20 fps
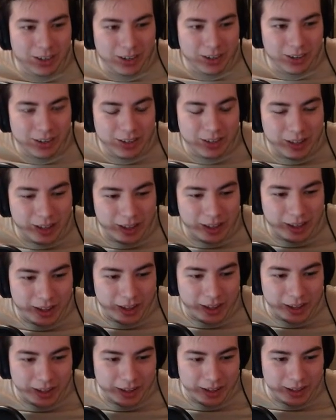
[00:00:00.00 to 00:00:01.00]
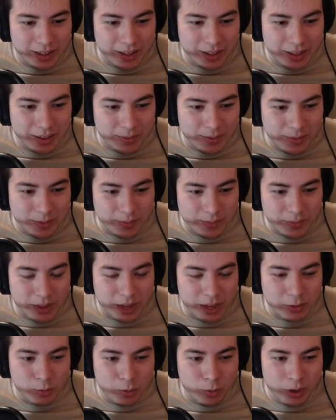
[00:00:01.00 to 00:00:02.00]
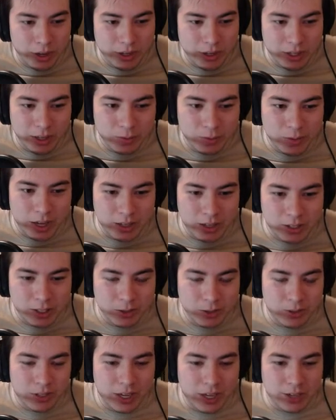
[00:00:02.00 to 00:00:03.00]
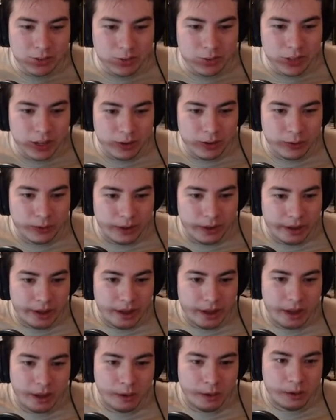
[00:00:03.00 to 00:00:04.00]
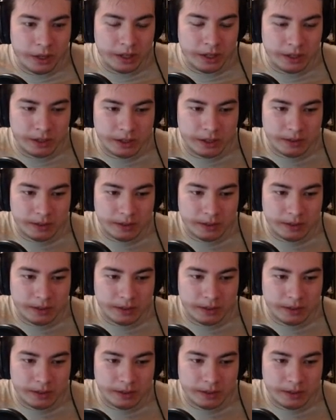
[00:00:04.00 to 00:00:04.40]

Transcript: It has 1 defense, so it dies to a lot of AoEs.